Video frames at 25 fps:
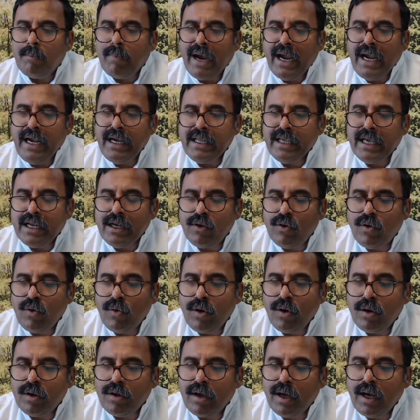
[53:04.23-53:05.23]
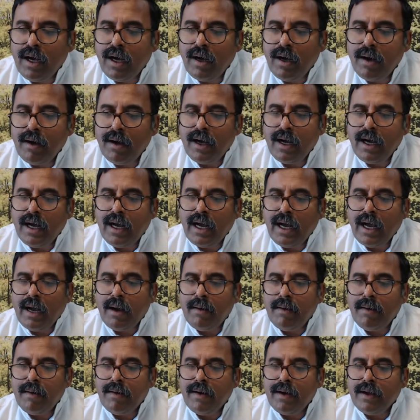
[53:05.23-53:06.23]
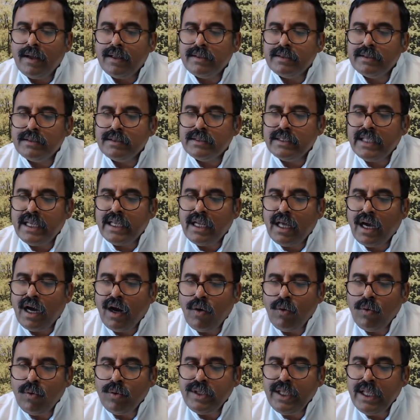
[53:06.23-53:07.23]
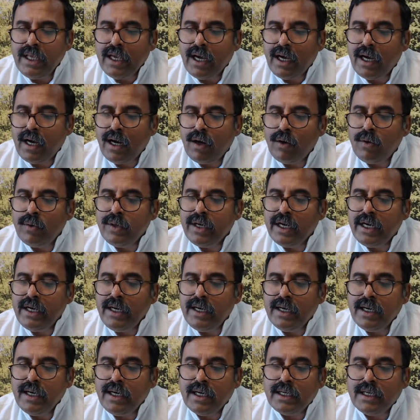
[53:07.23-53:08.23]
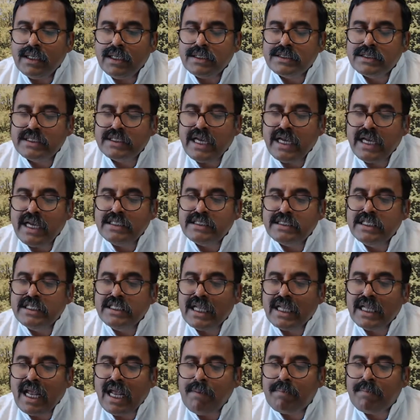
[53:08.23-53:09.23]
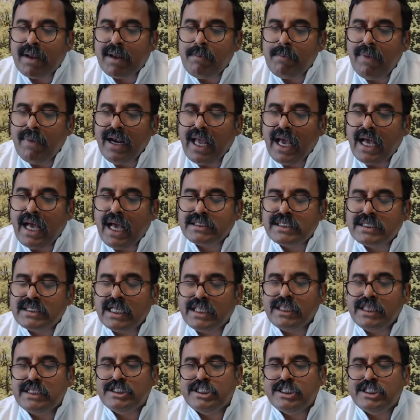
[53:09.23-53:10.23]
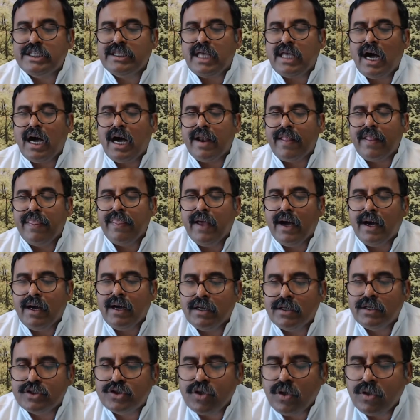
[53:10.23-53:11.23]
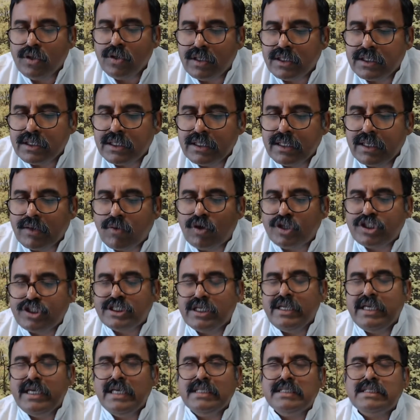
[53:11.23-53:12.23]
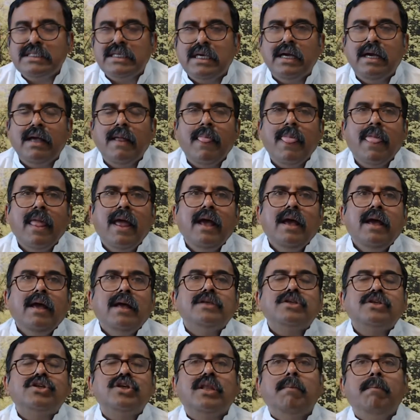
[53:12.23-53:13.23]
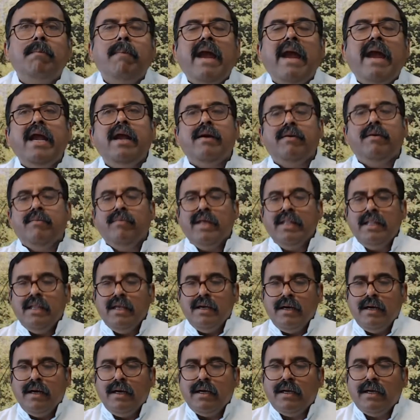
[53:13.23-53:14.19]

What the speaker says: mind can know. Then how did the saints describe Brahman as Sat Chit Ananda? So the question is, so the main when